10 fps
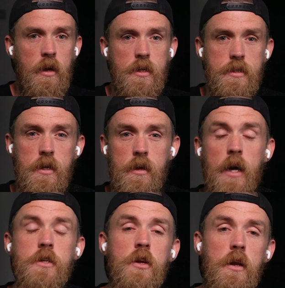thing and said,
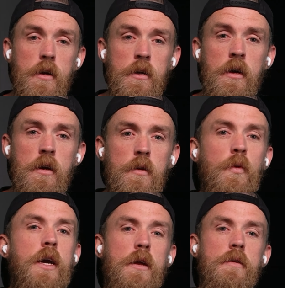actually,
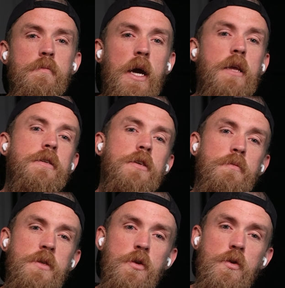we can make this
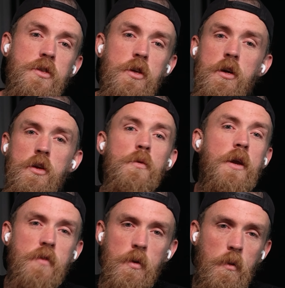open source and you can do
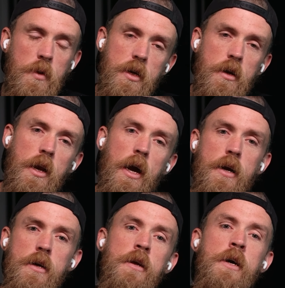whatever you want with it. You can
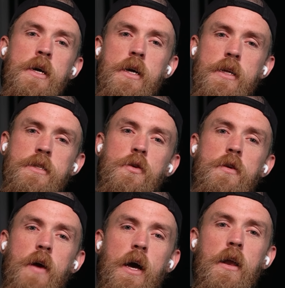hack it. And that's sort
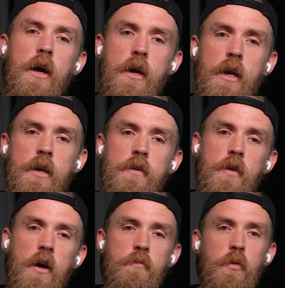of how like an end of
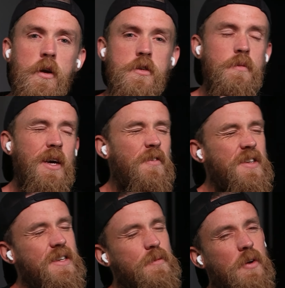life product should be.
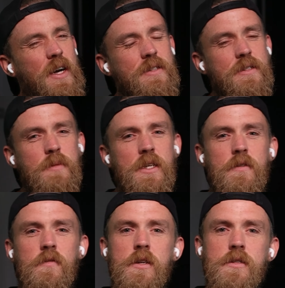Obviously a browser is a bit
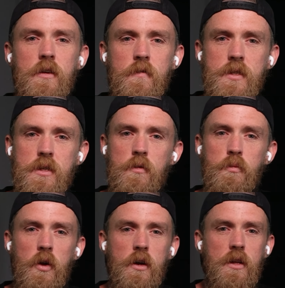different. It's not a physical
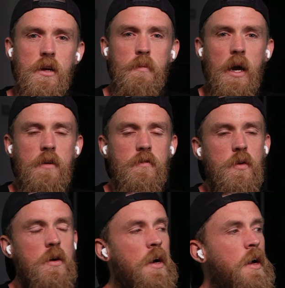product that you paid
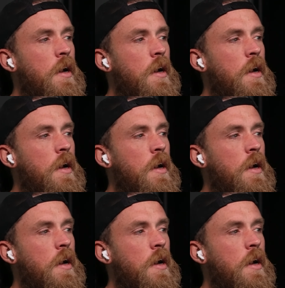for.